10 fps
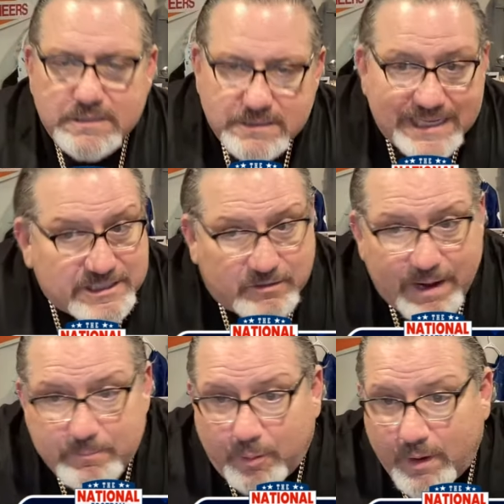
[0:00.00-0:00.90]
That's a
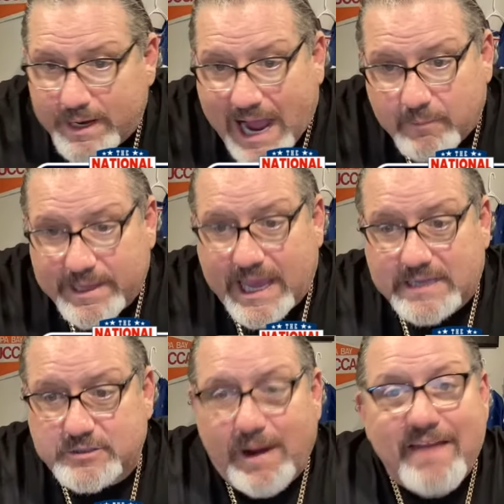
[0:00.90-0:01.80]
great point how we
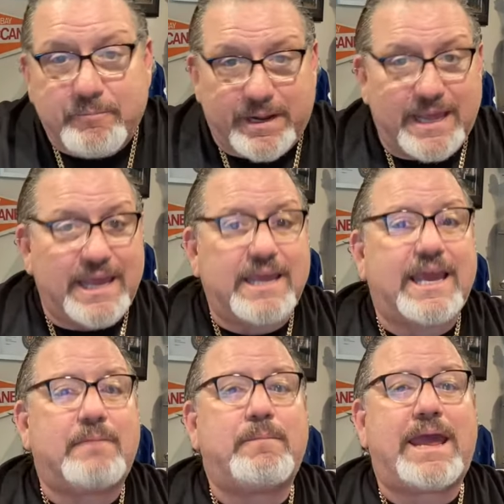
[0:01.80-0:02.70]
can't draft, but he
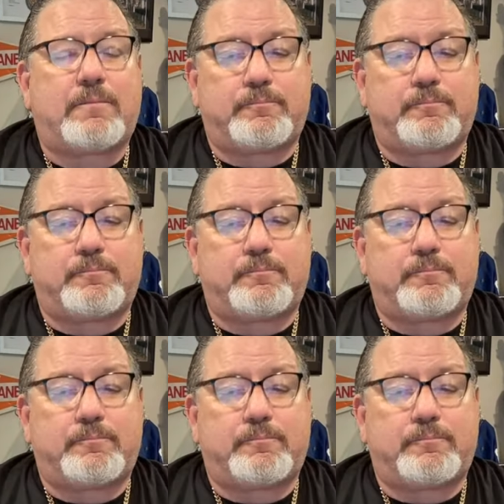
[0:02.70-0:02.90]
can make